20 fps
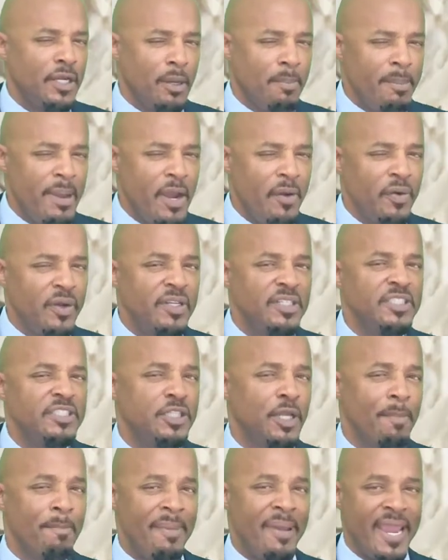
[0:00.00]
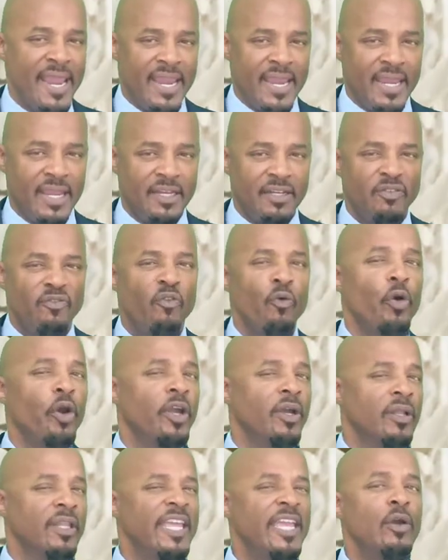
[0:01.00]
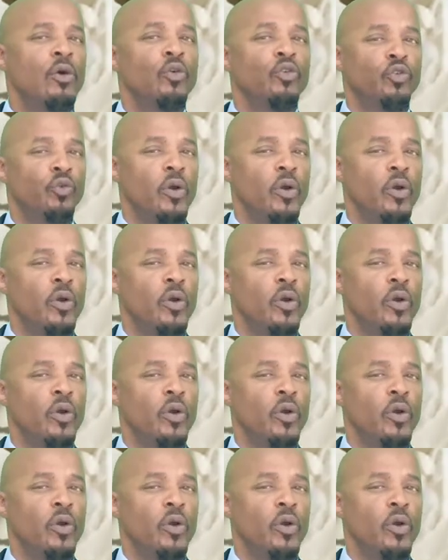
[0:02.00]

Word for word: that America's demand for illegal